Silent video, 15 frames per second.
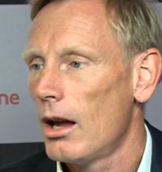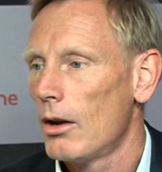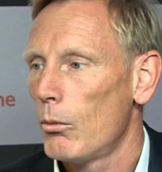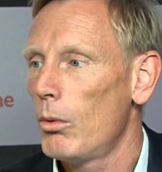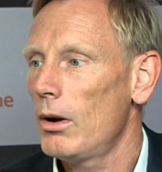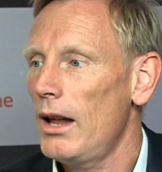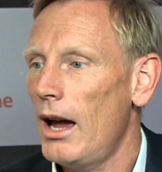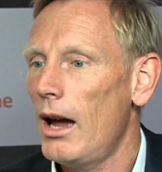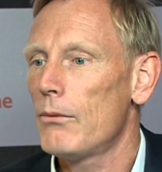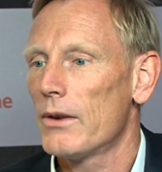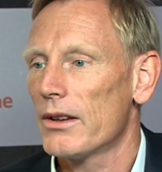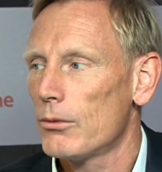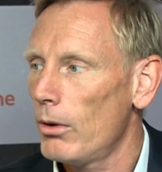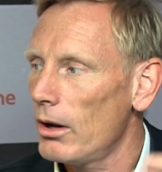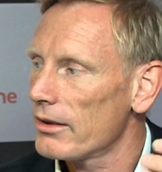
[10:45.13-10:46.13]
we'll have
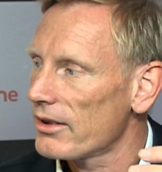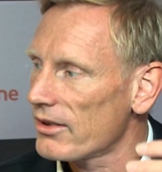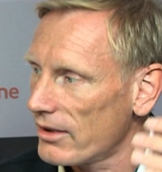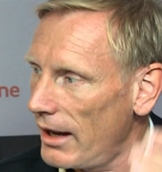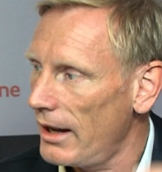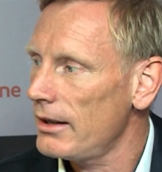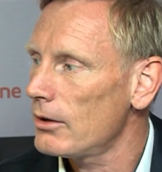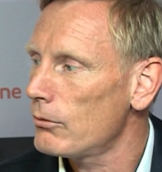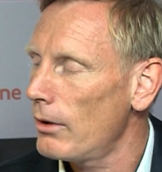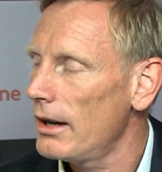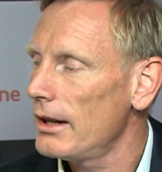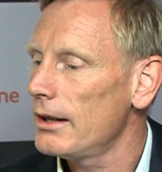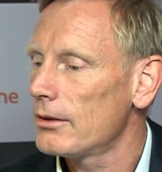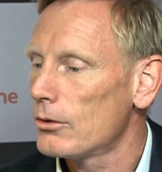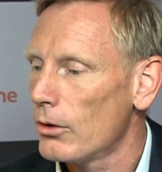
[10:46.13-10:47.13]
as well the standard
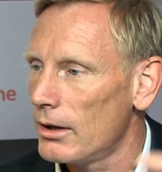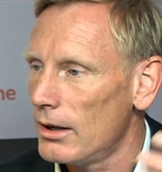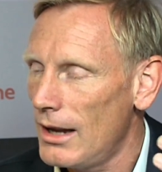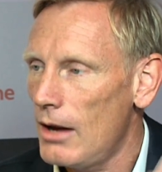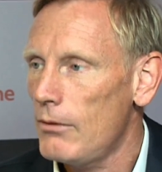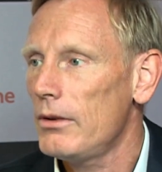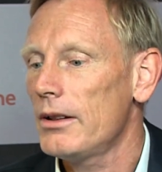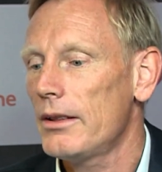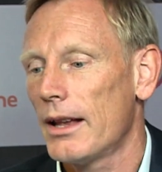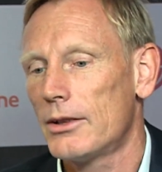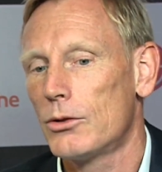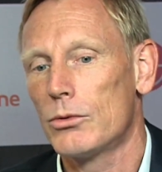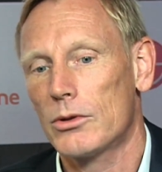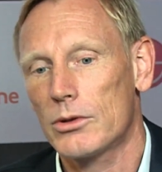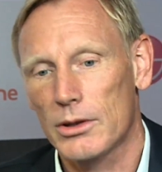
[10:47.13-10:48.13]
ready to a level that
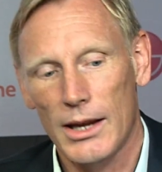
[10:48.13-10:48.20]
you